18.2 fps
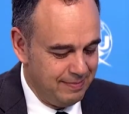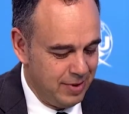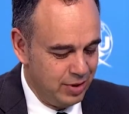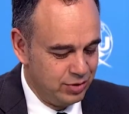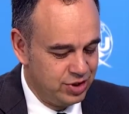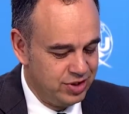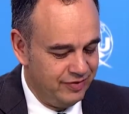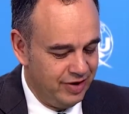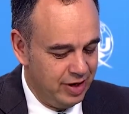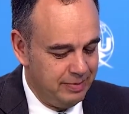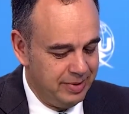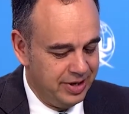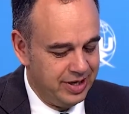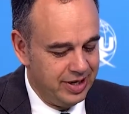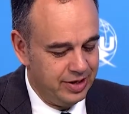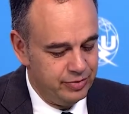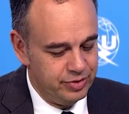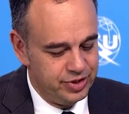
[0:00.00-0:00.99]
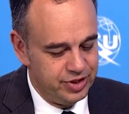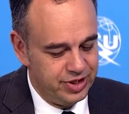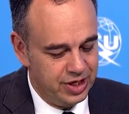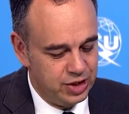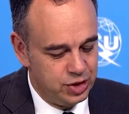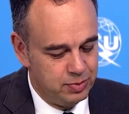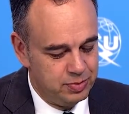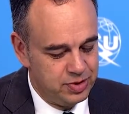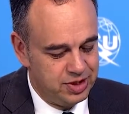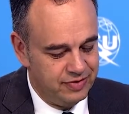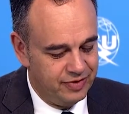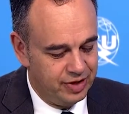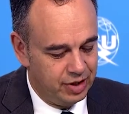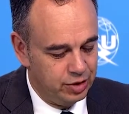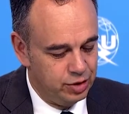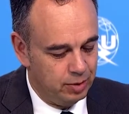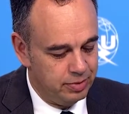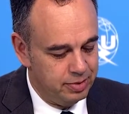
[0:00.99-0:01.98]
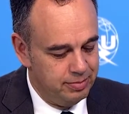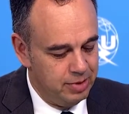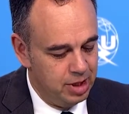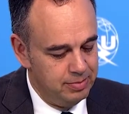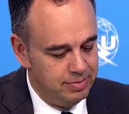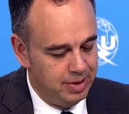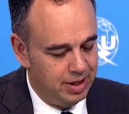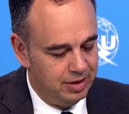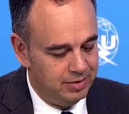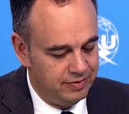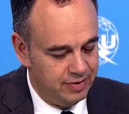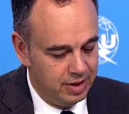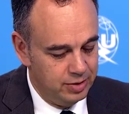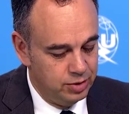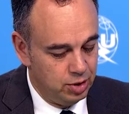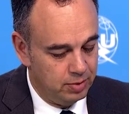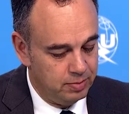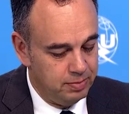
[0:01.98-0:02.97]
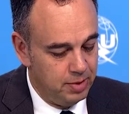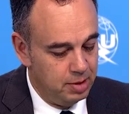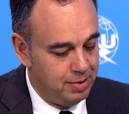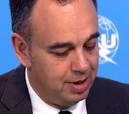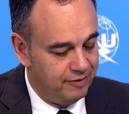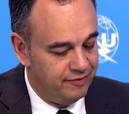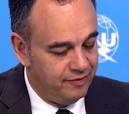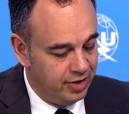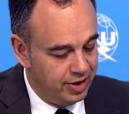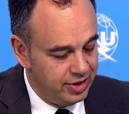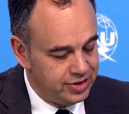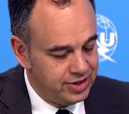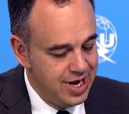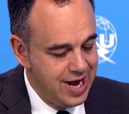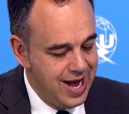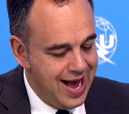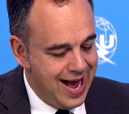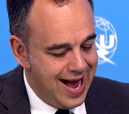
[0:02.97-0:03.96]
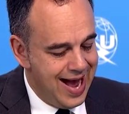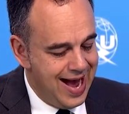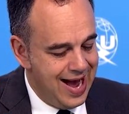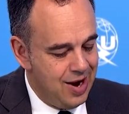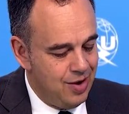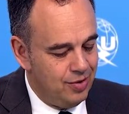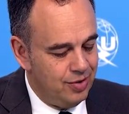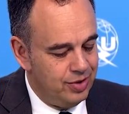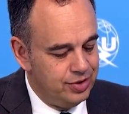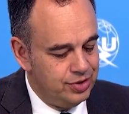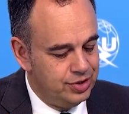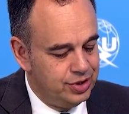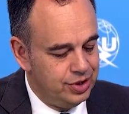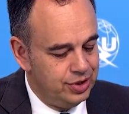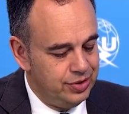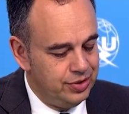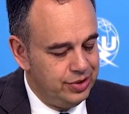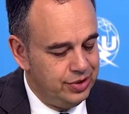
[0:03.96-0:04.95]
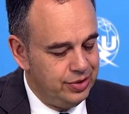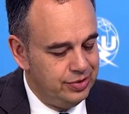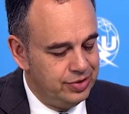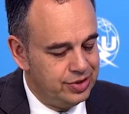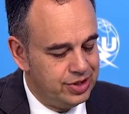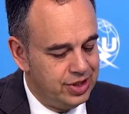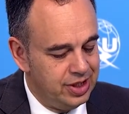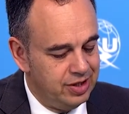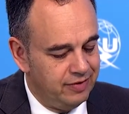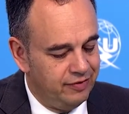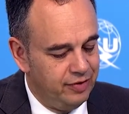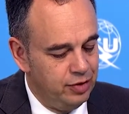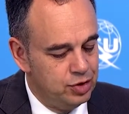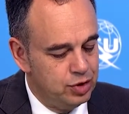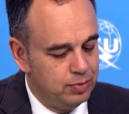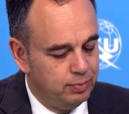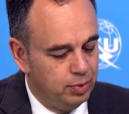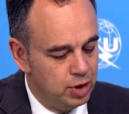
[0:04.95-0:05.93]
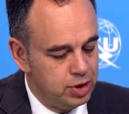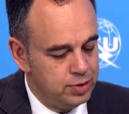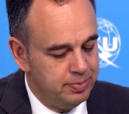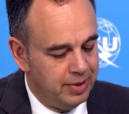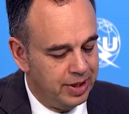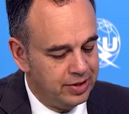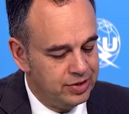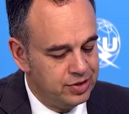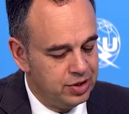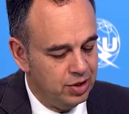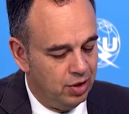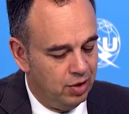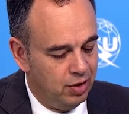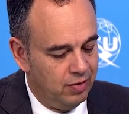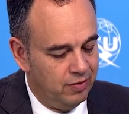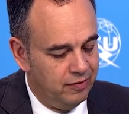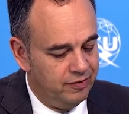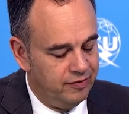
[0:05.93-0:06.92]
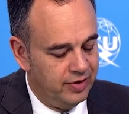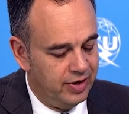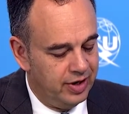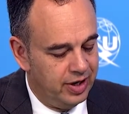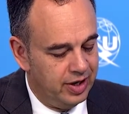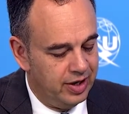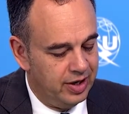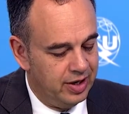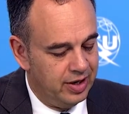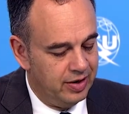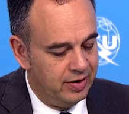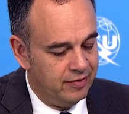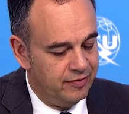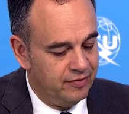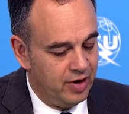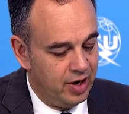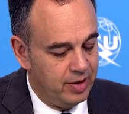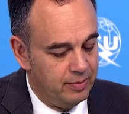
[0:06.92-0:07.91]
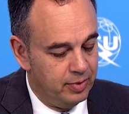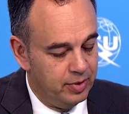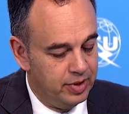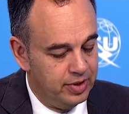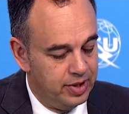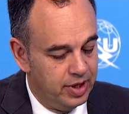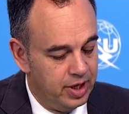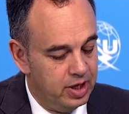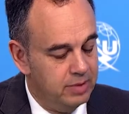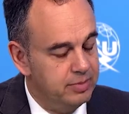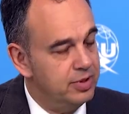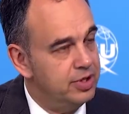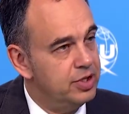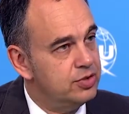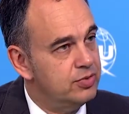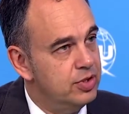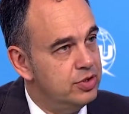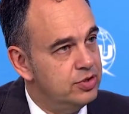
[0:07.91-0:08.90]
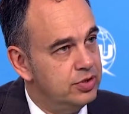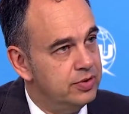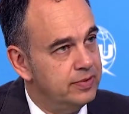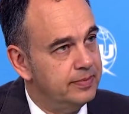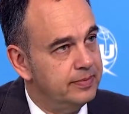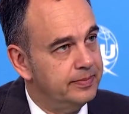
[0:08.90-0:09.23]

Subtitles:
most developing countries in Asia Pacific adopt mobile first, how do you see the future prospects of fiber in the home in this region?